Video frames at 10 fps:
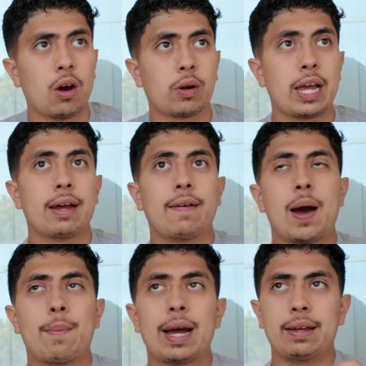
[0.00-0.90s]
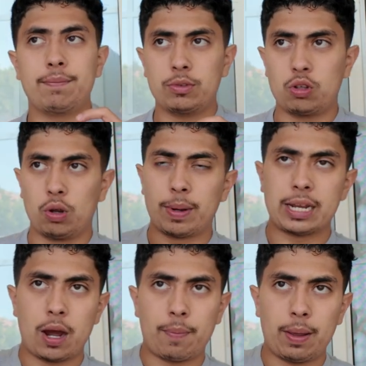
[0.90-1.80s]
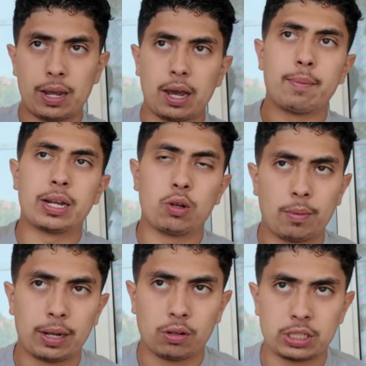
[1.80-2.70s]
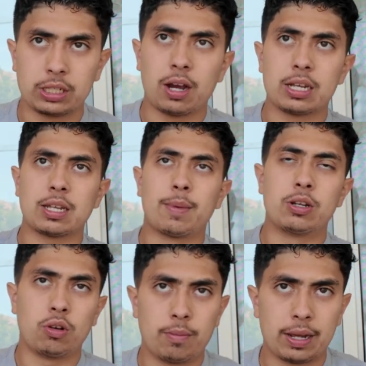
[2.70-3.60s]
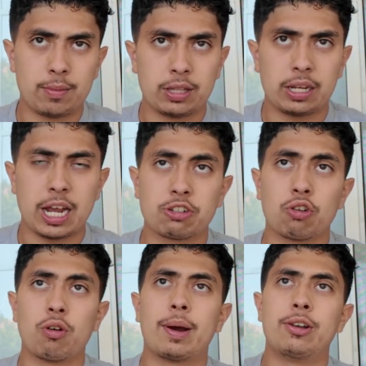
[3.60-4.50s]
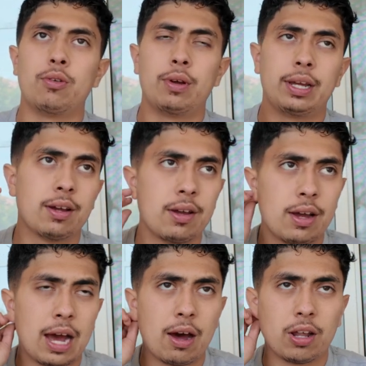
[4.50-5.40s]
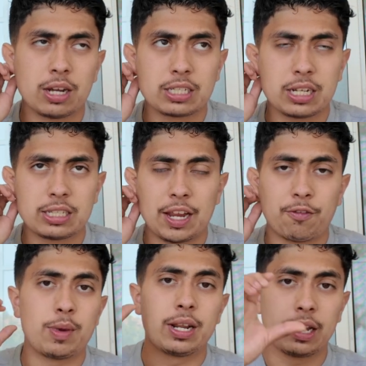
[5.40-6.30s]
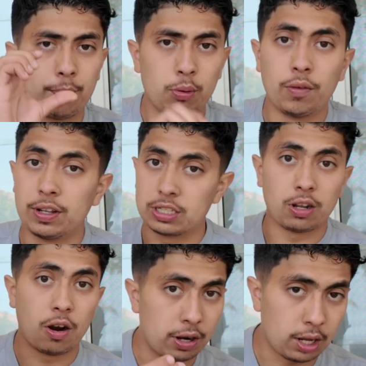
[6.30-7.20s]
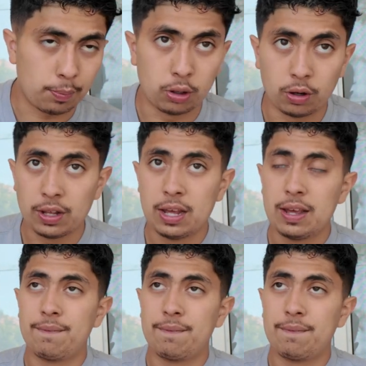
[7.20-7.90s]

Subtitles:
okay, am I doing my down payment? Am I doing my closing costs? Am I doing my monthly cash flow? Am I doing how long it's going to take for me to get approved? Is it already approved?